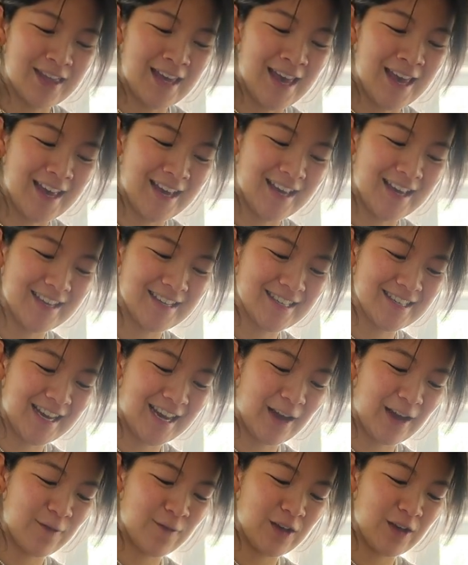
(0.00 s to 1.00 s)
thing is like,
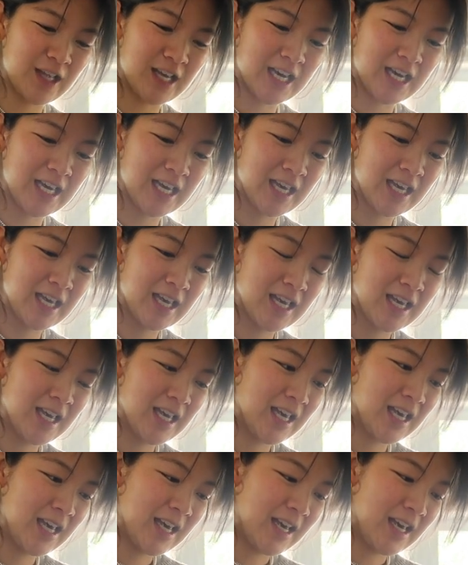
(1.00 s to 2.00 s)
I feel like
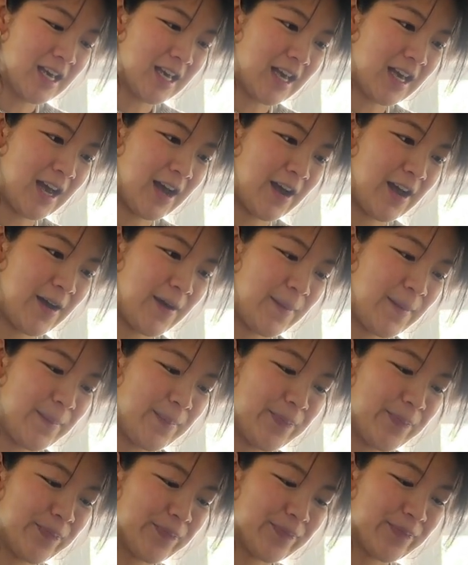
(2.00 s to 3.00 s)

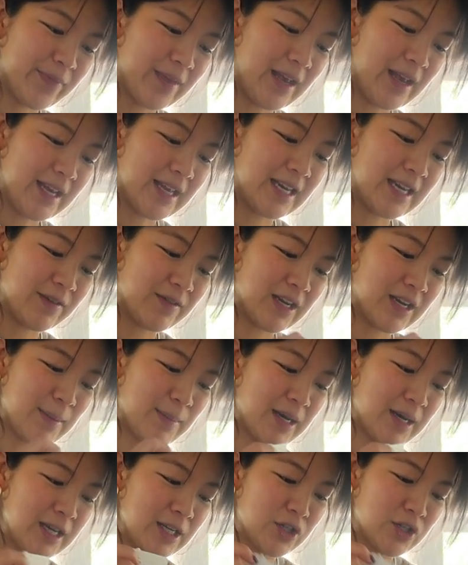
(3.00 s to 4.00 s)
um, I can never get
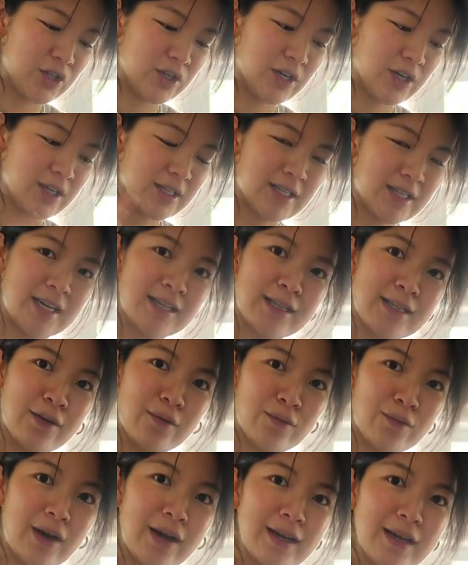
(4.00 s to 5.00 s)
my geox
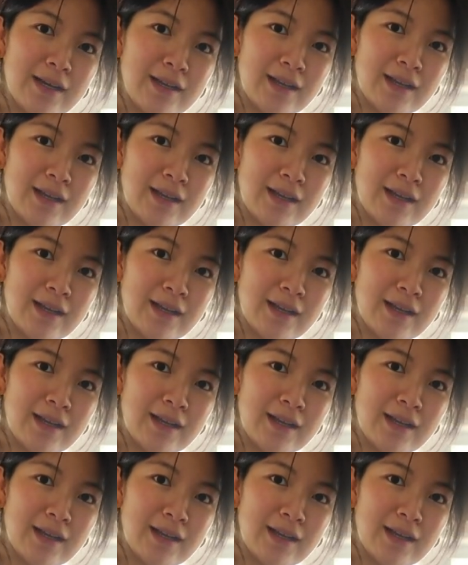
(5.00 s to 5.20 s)
sizing right.